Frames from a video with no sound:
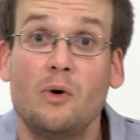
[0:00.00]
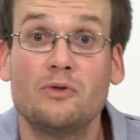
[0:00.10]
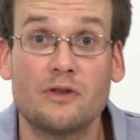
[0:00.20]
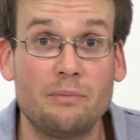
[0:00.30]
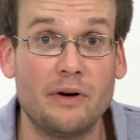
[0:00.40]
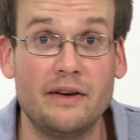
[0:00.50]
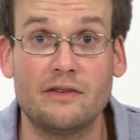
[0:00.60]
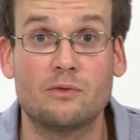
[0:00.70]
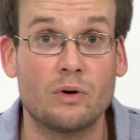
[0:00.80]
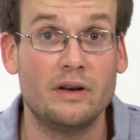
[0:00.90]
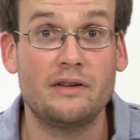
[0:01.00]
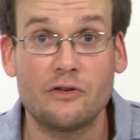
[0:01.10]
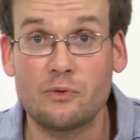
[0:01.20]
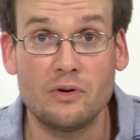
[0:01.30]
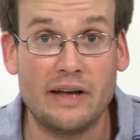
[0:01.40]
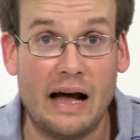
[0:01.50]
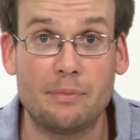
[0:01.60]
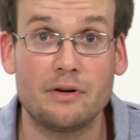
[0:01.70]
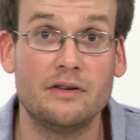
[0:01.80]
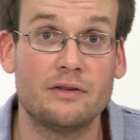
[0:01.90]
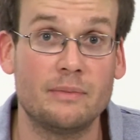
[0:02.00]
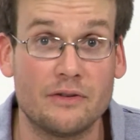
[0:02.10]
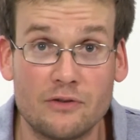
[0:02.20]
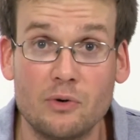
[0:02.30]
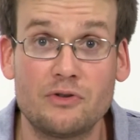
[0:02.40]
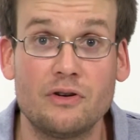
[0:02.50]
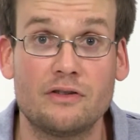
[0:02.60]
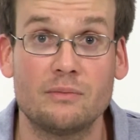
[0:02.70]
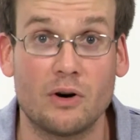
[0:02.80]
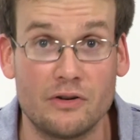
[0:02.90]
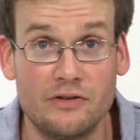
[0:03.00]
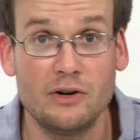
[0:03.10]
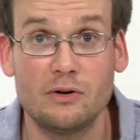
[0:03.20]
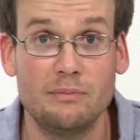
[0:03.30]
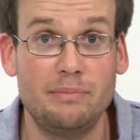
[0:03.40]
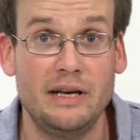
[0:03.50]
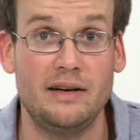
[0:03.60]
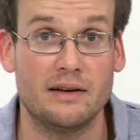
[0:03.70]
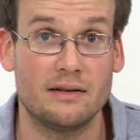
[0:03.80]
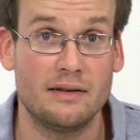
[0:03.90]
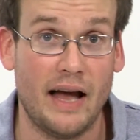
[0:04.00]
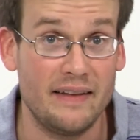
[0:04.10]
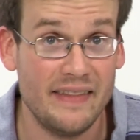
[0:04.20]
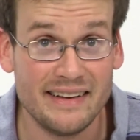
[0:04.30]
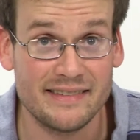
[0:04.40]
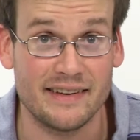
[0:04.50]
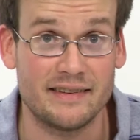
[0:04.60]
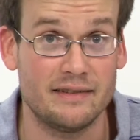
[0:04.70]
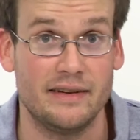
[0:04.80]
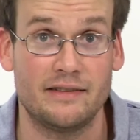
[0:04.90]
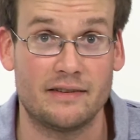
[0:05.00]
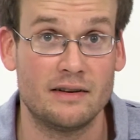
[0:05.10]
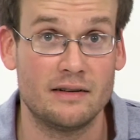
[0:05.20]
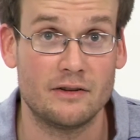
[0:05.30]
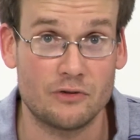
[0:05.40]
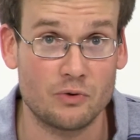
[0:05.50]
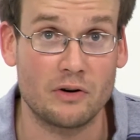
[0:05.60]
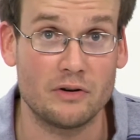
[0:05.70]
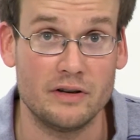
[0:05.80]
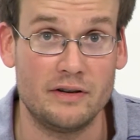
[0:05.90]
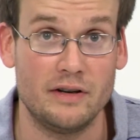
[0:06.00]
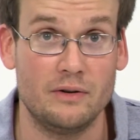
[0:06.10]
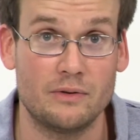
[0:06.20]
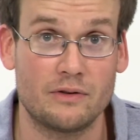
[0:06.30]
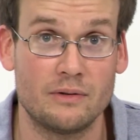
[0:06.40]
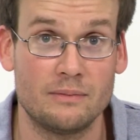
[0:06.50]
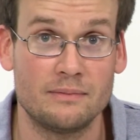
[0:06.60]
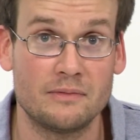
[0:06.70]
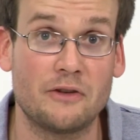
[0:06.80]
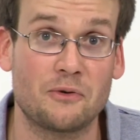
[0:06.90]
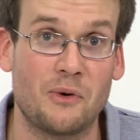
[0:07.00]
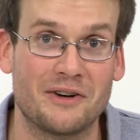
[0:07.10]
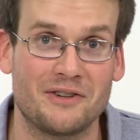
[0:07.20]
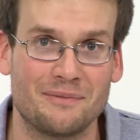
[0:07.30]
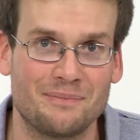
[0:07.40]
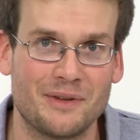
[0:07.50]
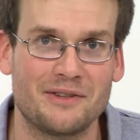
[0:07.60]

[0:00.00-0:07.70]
Those are the places where industrial capitalism and socialism are still competing. And in that sense, at least, the struggle continues. Thanks for watching.